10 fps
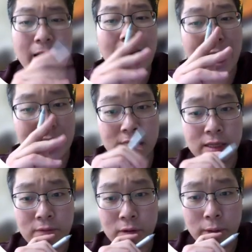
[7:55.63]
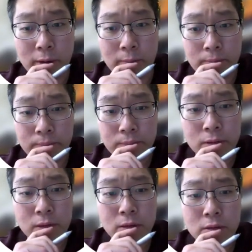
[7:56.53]
x if you will.
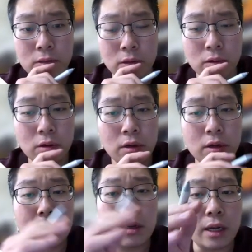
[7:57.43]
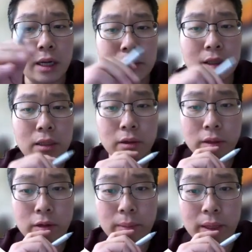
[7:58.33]
So I'll tell you a
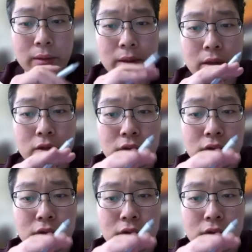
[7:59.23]
little bit. There are two